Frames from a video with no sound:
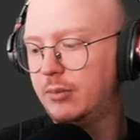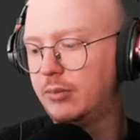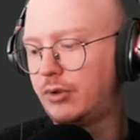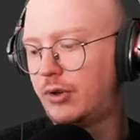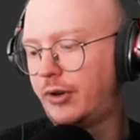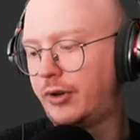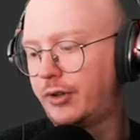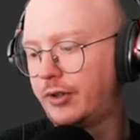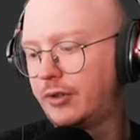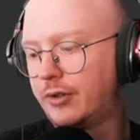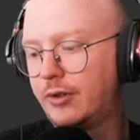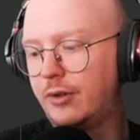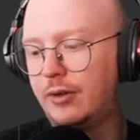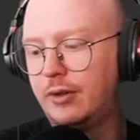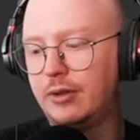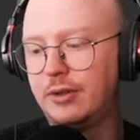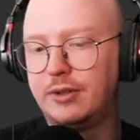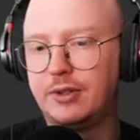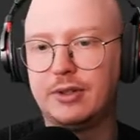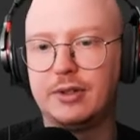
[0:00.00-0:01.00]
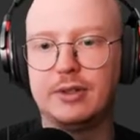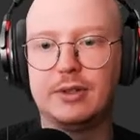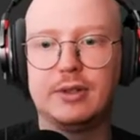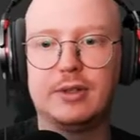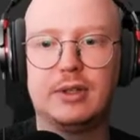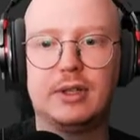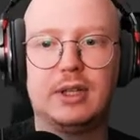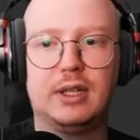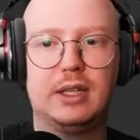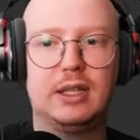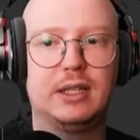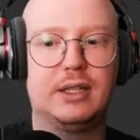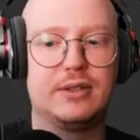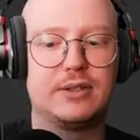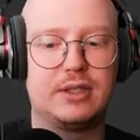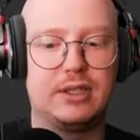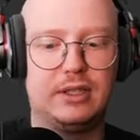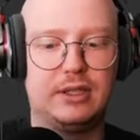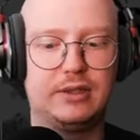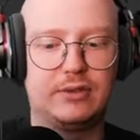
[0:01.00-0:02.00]
product called, uh, let's
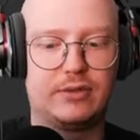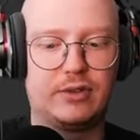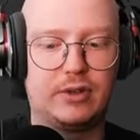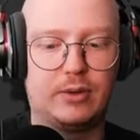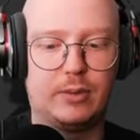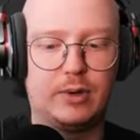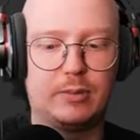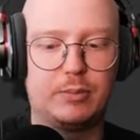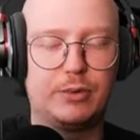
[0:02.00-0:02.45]
see if I where I